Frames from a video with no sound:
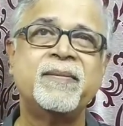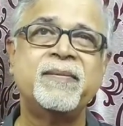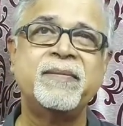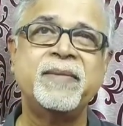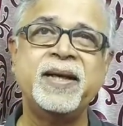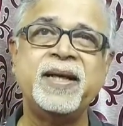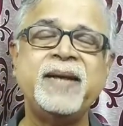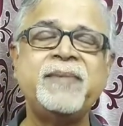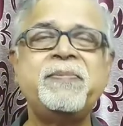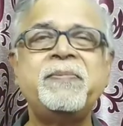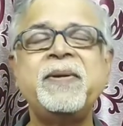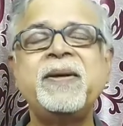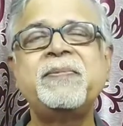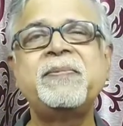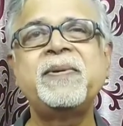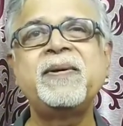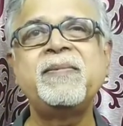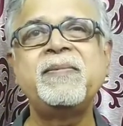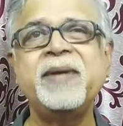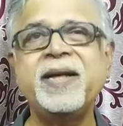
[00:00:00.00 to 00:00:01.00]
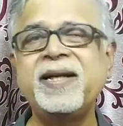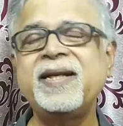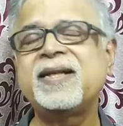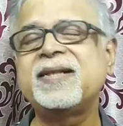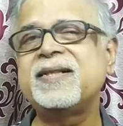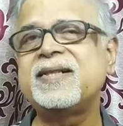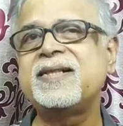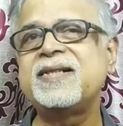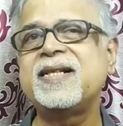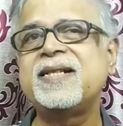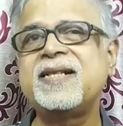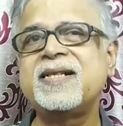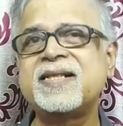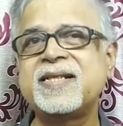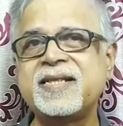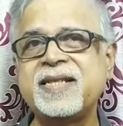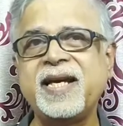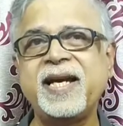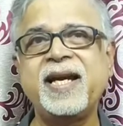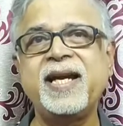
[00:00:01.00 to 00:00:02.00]
Many people, many Christians
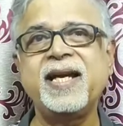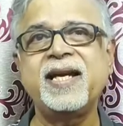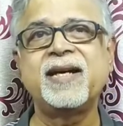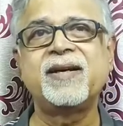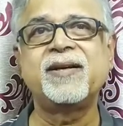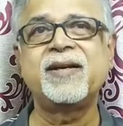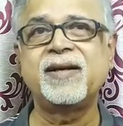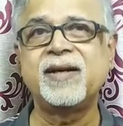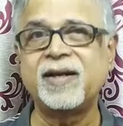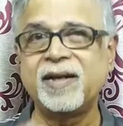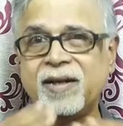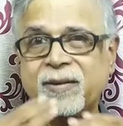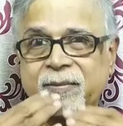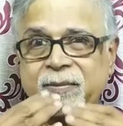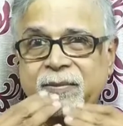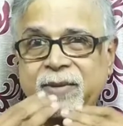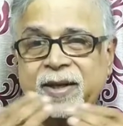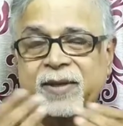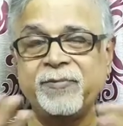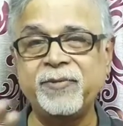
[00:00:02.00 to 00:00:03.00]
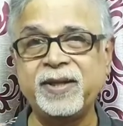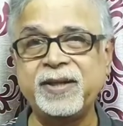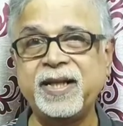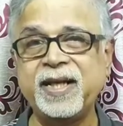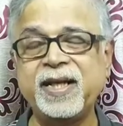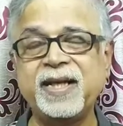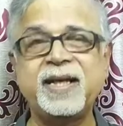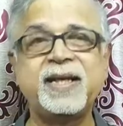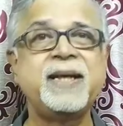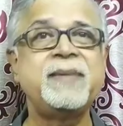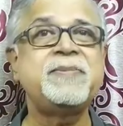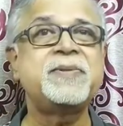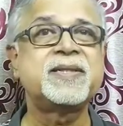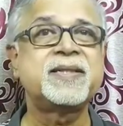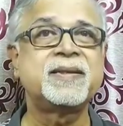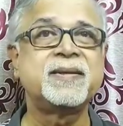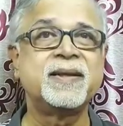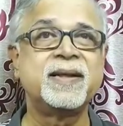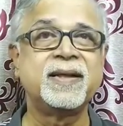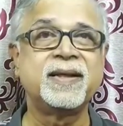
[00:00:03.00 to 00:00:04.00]
say with their
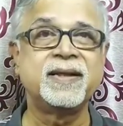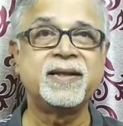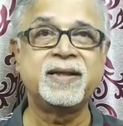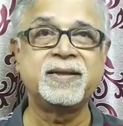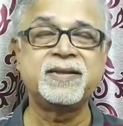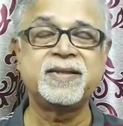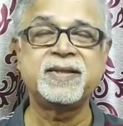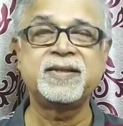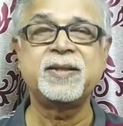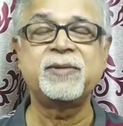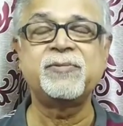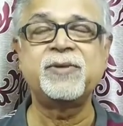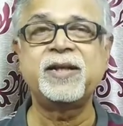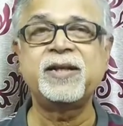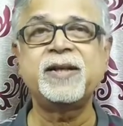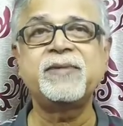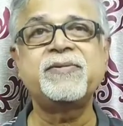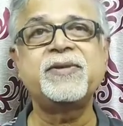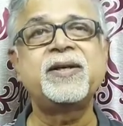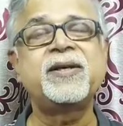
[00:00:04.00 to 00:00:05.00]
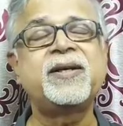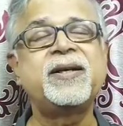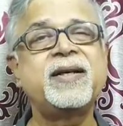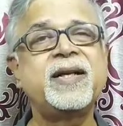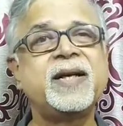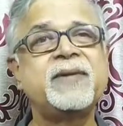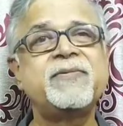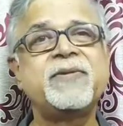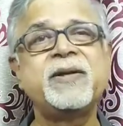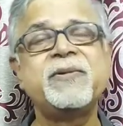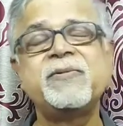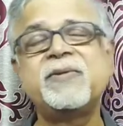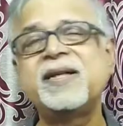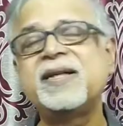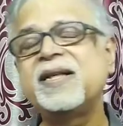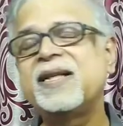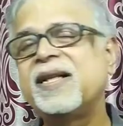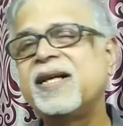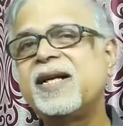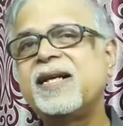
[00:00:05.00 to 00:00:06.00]
lips, this is the word of God, every
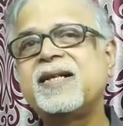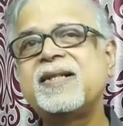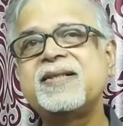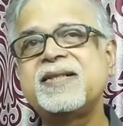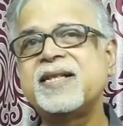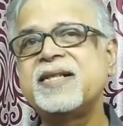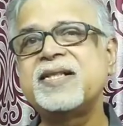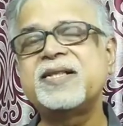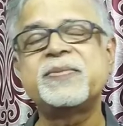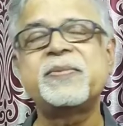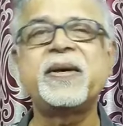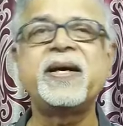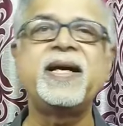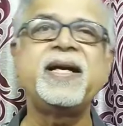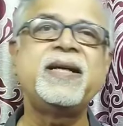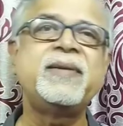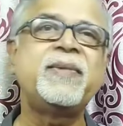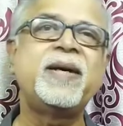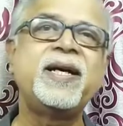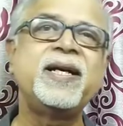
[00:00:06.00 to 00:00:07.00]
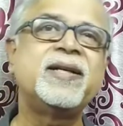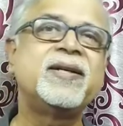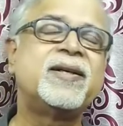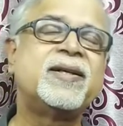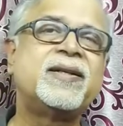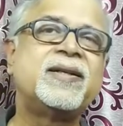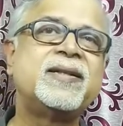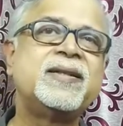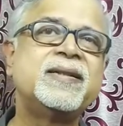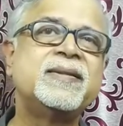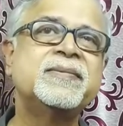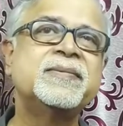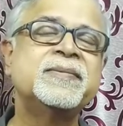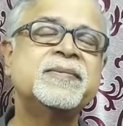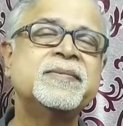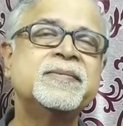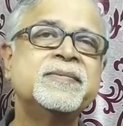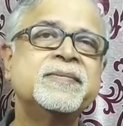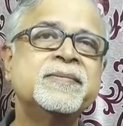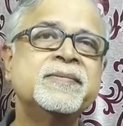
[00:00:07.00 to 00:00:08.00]
word there is inspired by God,
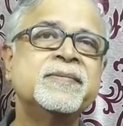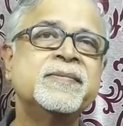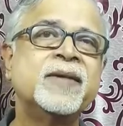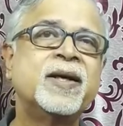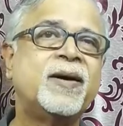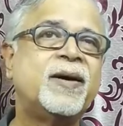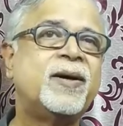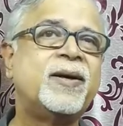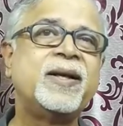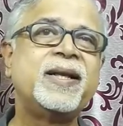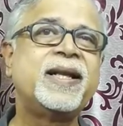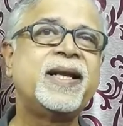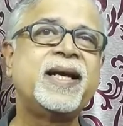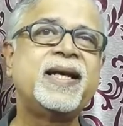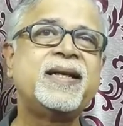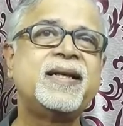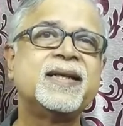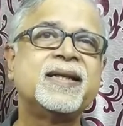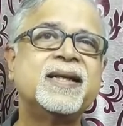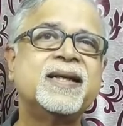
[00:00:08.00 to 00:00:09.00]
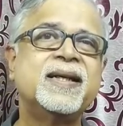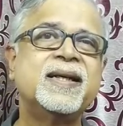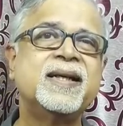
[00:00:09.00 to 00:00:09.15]
all that.